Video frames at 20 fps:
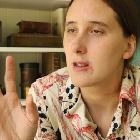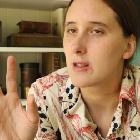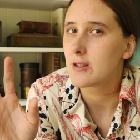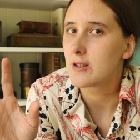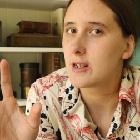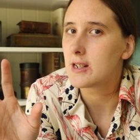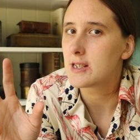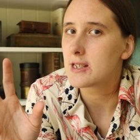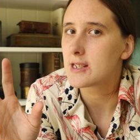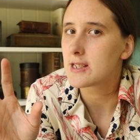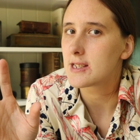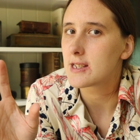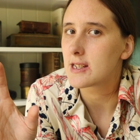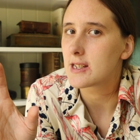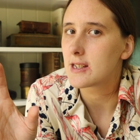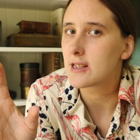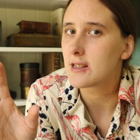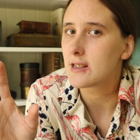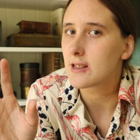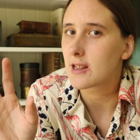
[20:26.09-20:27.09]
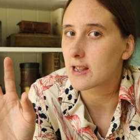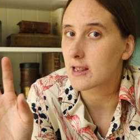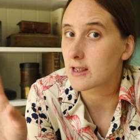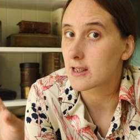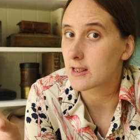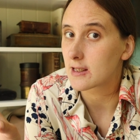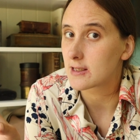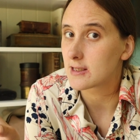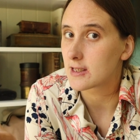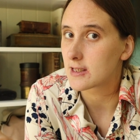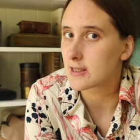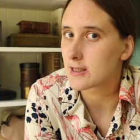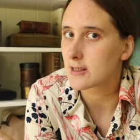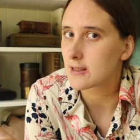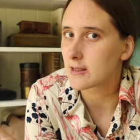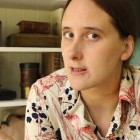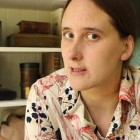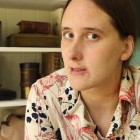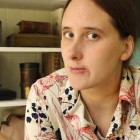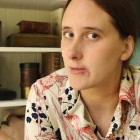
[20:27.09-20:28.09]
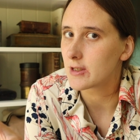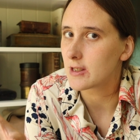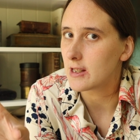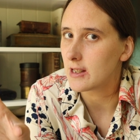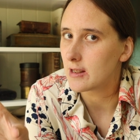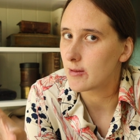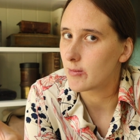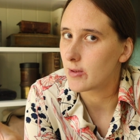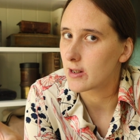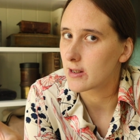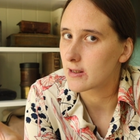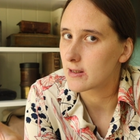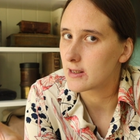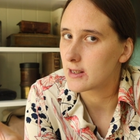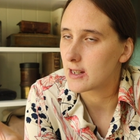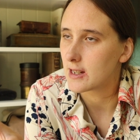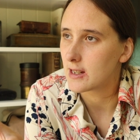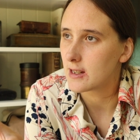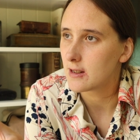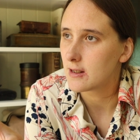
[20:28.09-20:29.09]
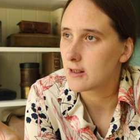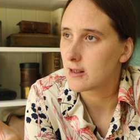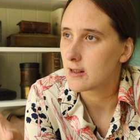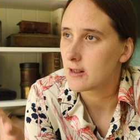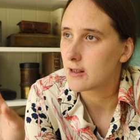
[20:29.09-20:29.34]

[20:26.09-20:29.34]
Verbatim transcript: You need to see, like, the existent garment in the modern day,